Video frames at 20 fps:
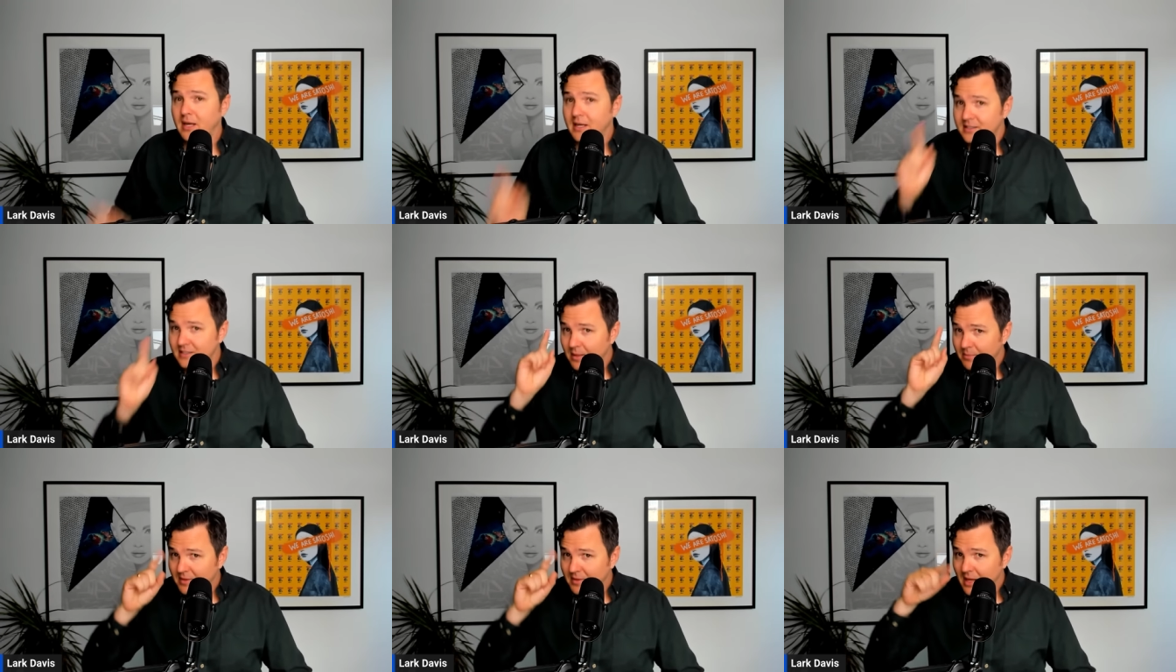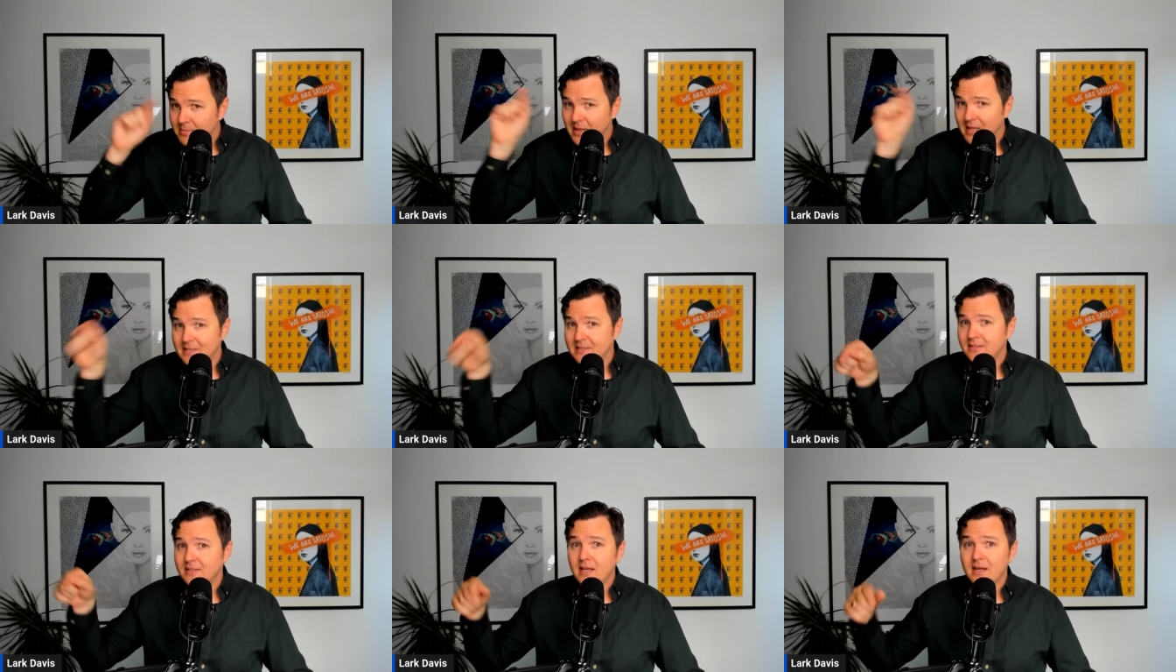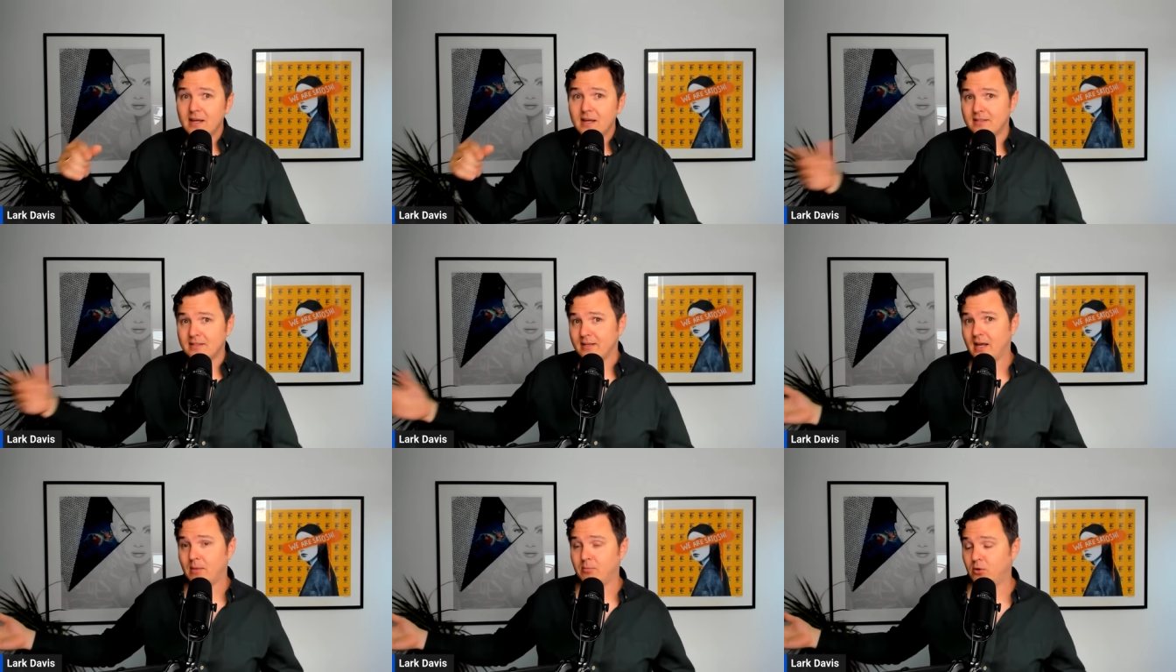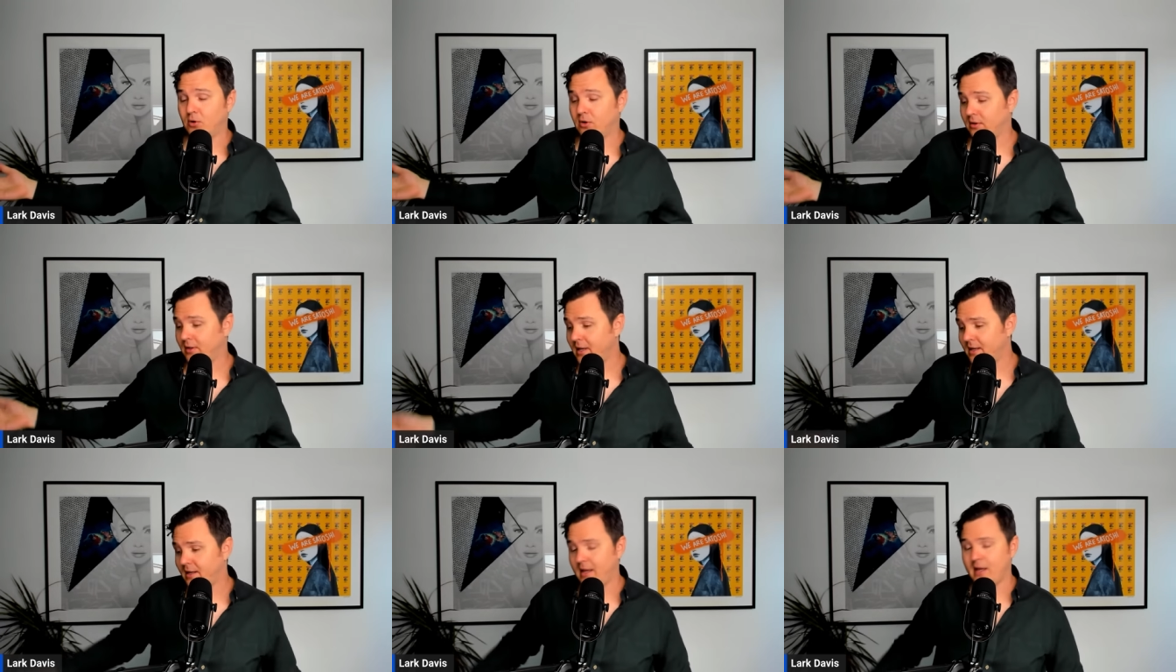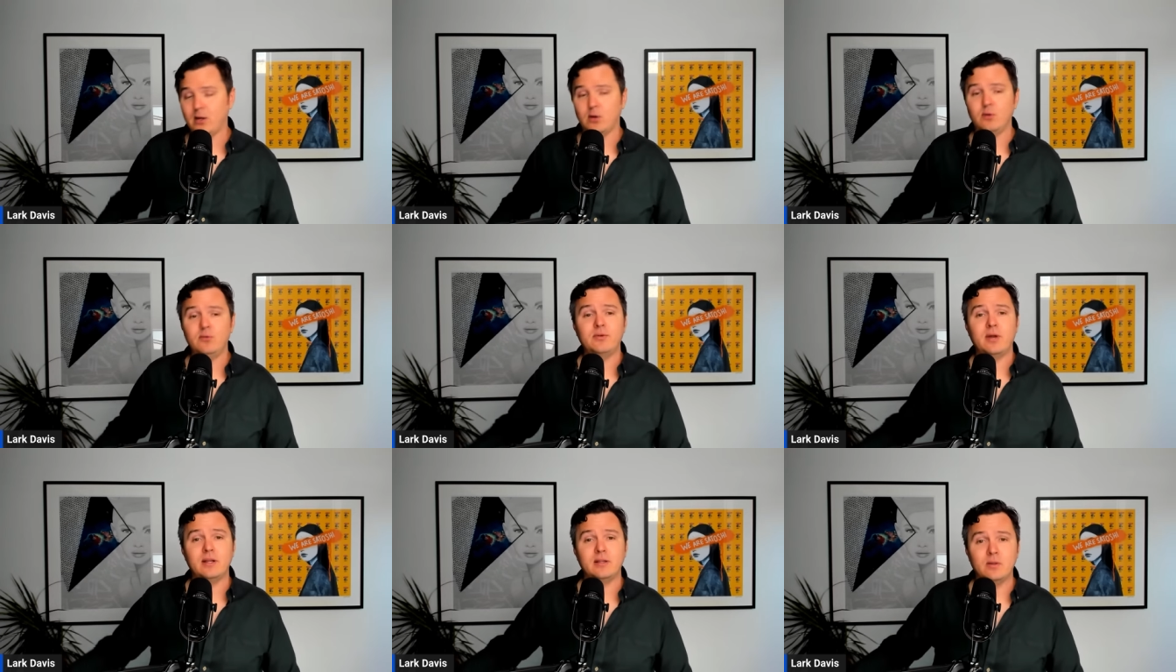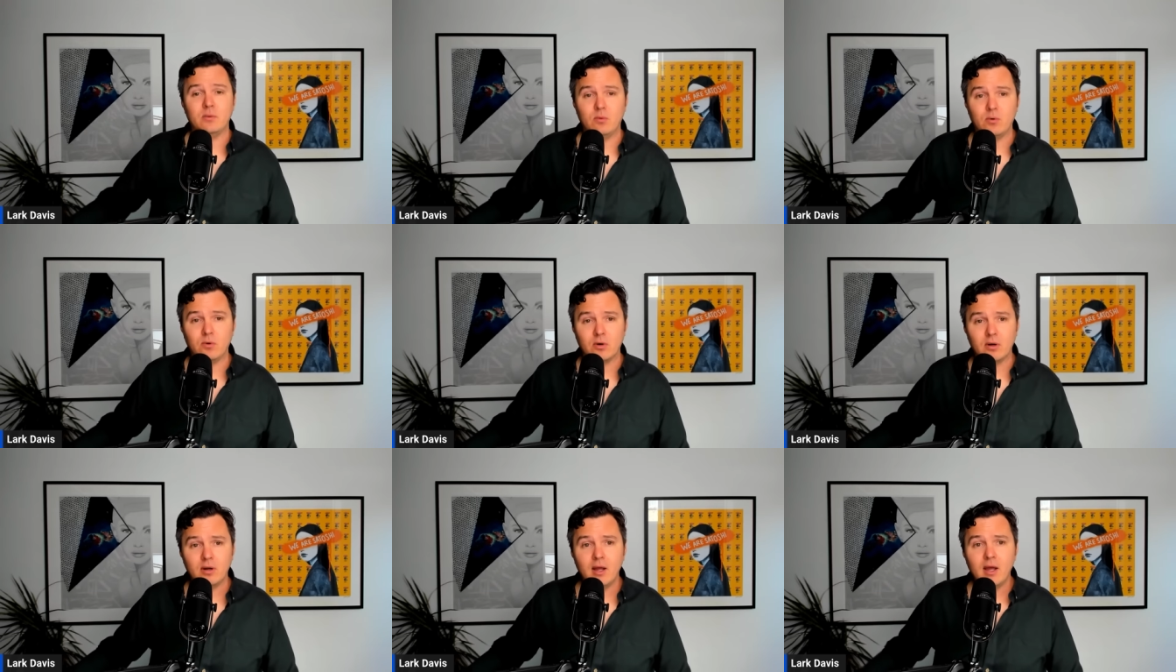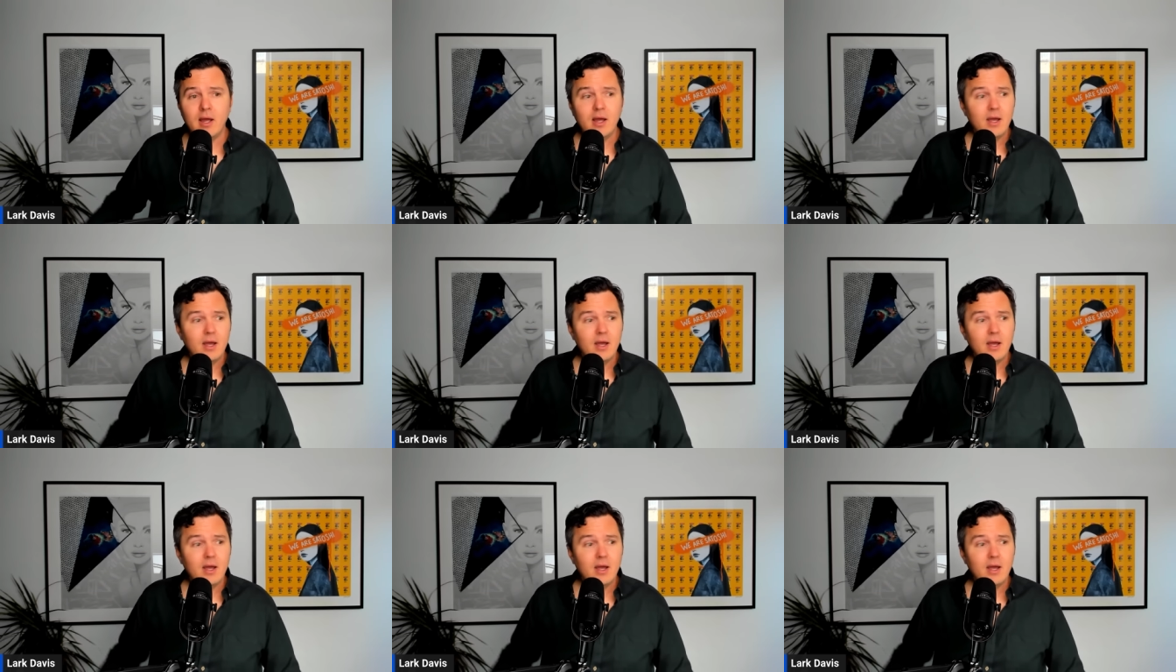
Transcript: except that man's son, because he got a broken leg, can't go fight in the war.